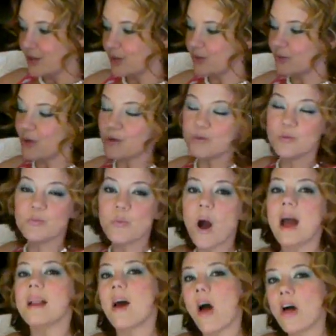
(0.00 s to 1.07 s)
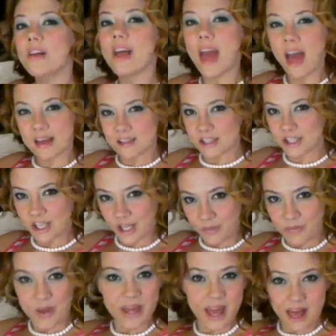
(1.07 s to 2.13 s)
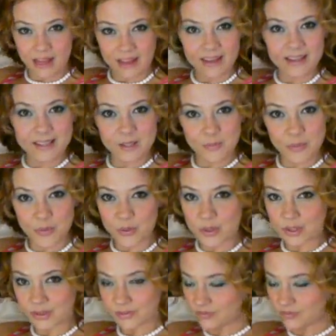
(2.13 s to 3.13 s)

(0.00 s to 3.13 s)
who knows what I'll catch in McElligot's pool.